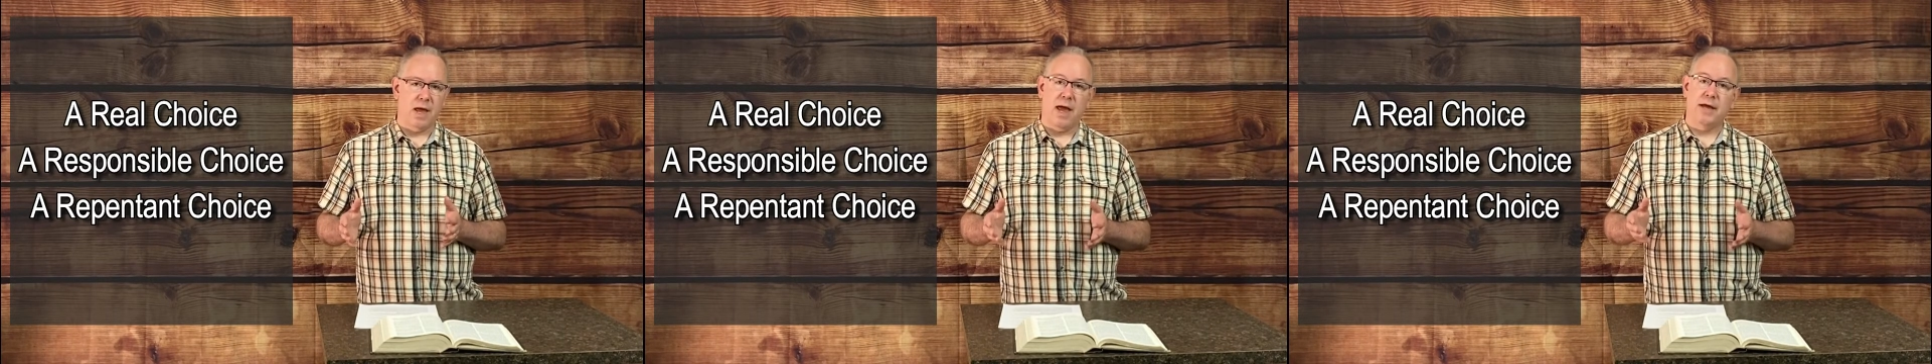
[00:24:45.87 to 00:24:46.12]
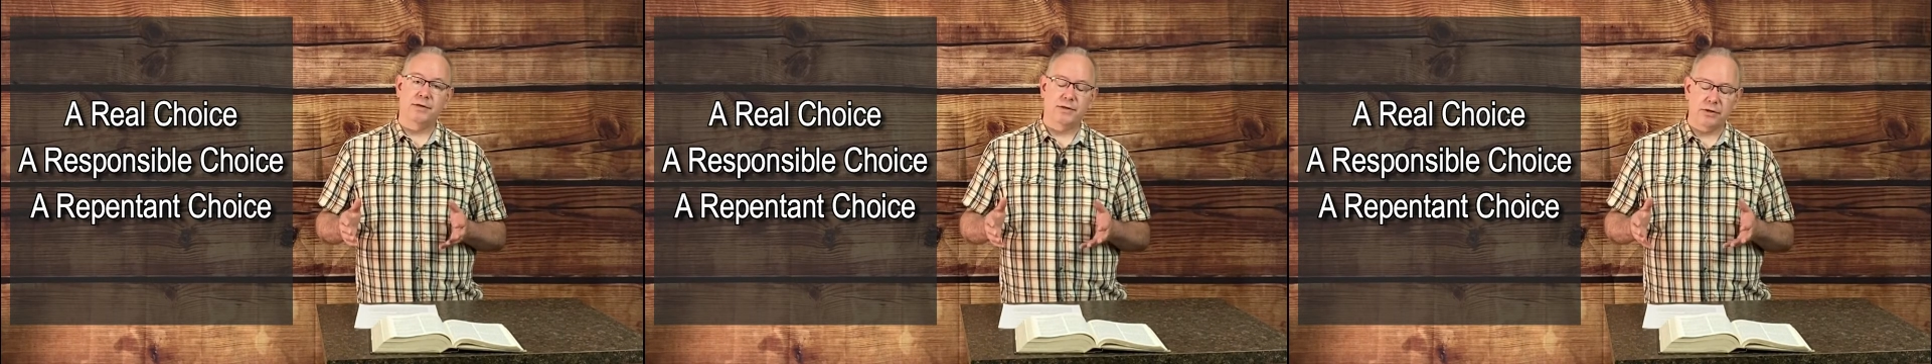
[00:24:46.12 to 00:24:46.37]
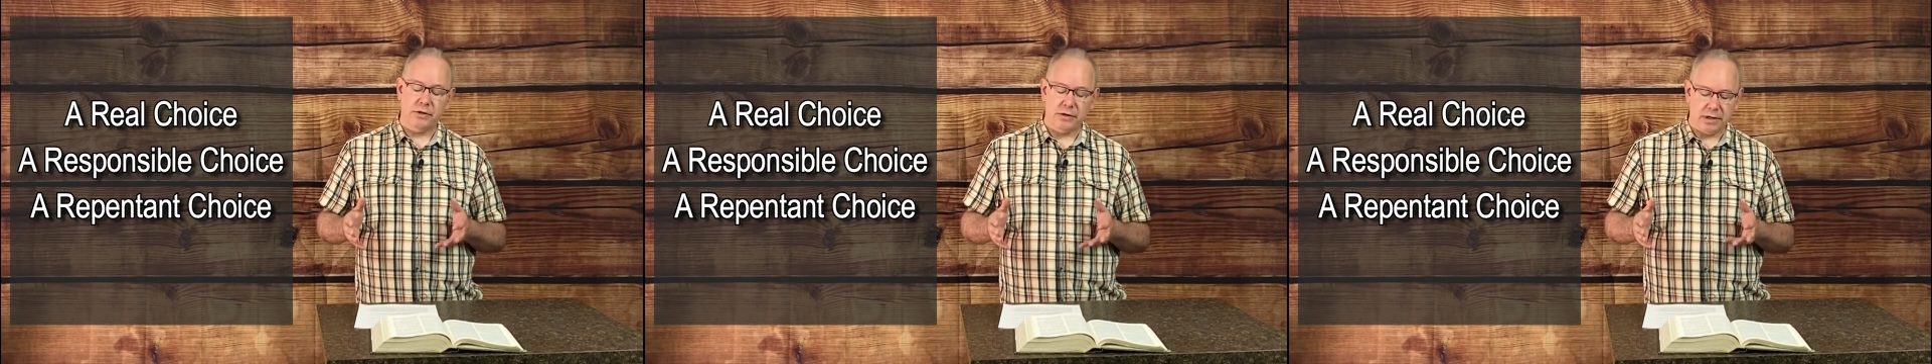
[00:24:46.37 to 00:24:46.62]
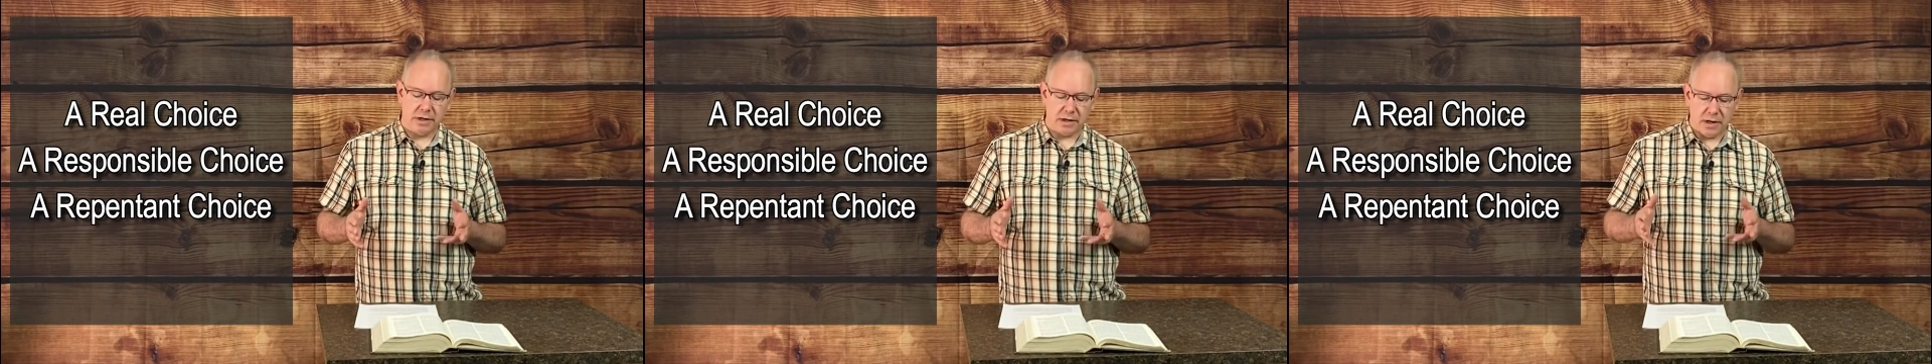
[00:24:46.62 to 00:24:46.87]
and
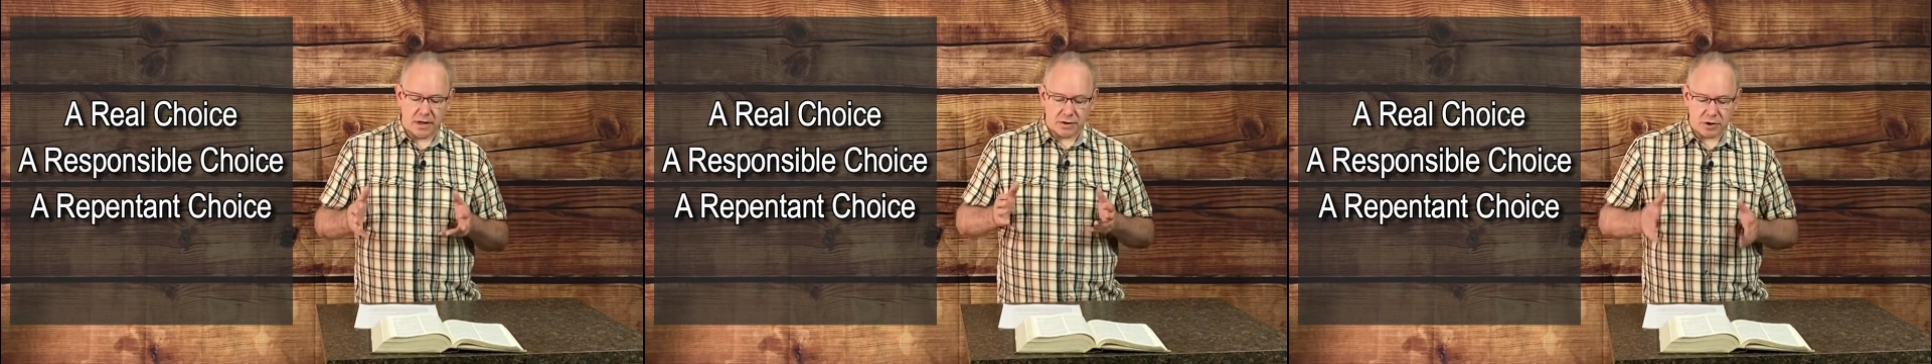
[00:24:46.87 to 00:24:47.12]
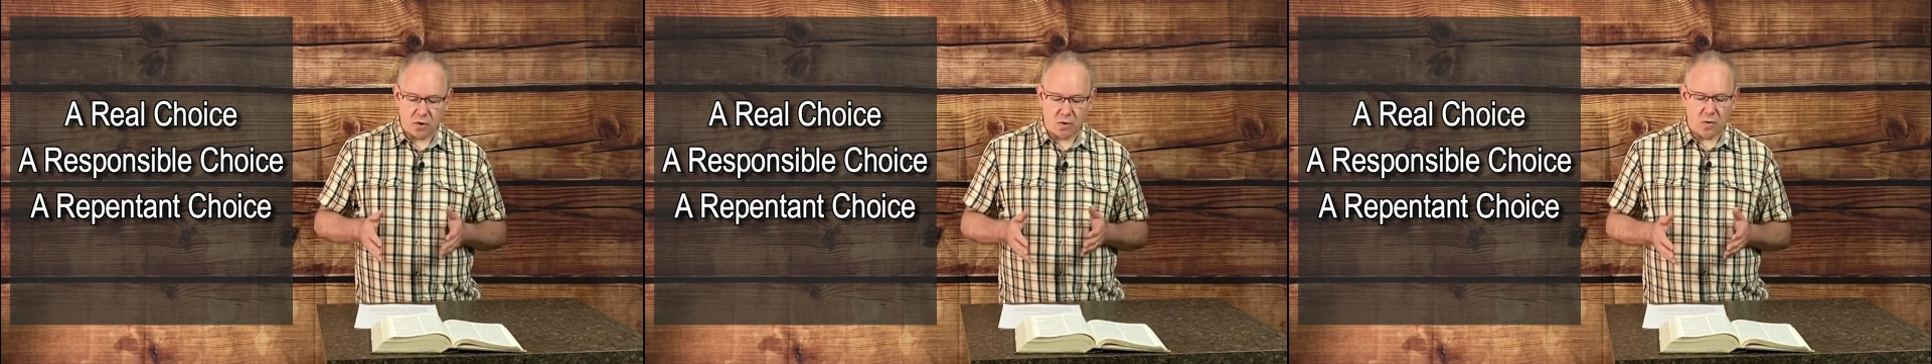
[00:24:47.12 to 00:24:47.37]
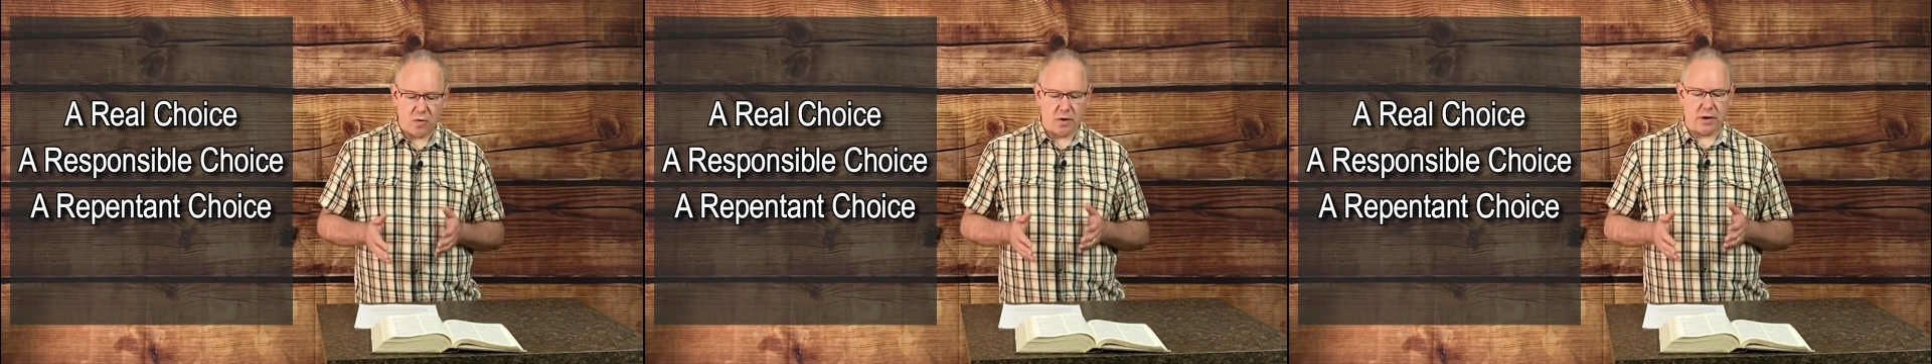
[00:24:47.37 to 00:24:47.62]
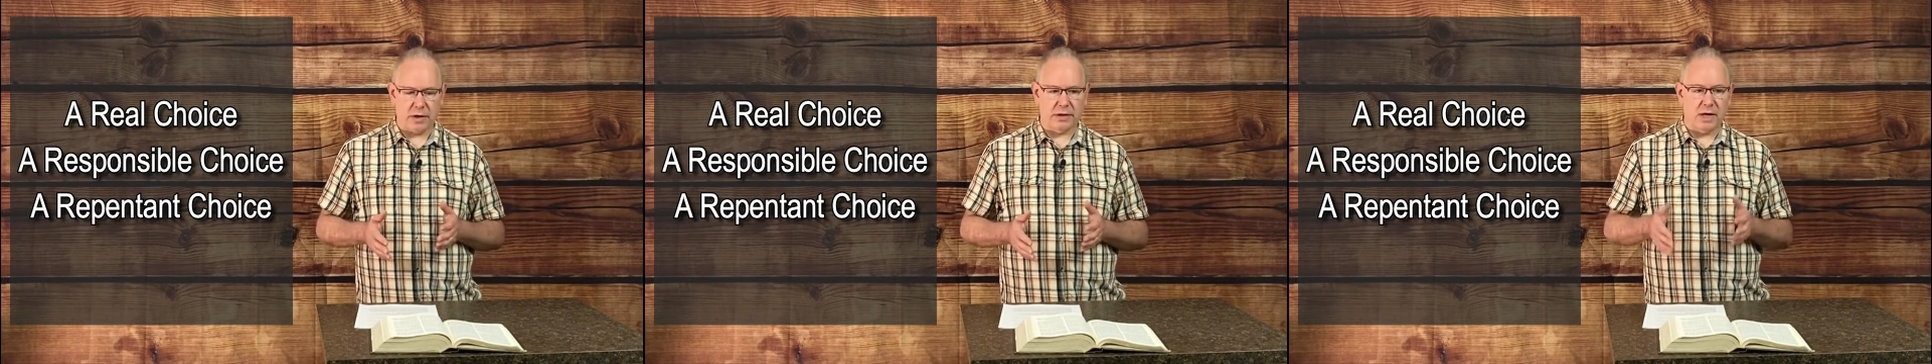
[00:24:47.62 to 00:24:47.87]
turning
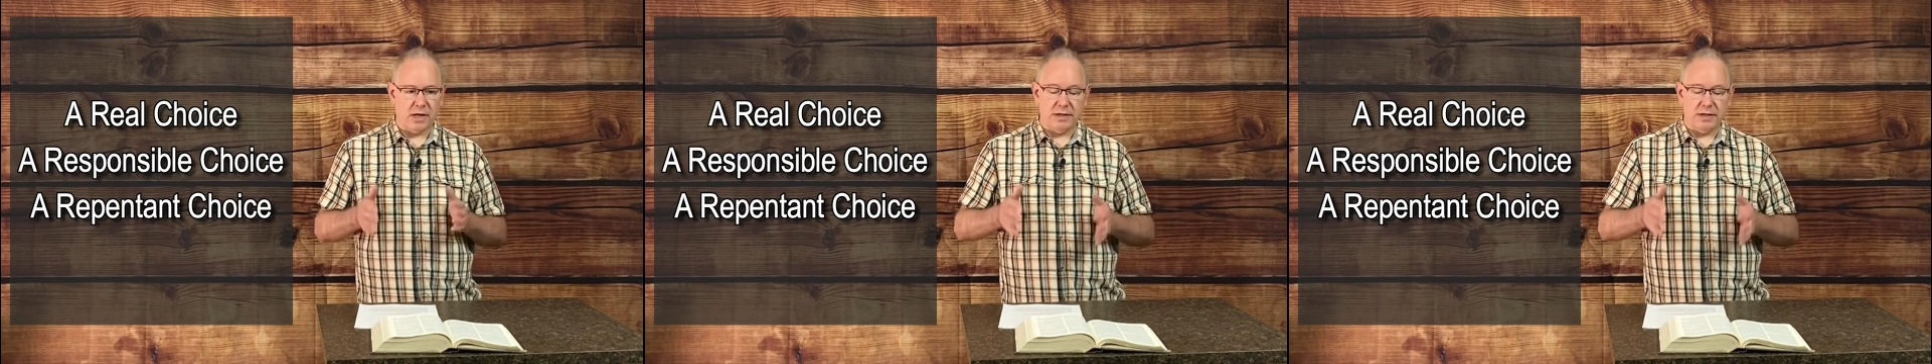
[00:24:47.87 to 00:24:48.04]
toward,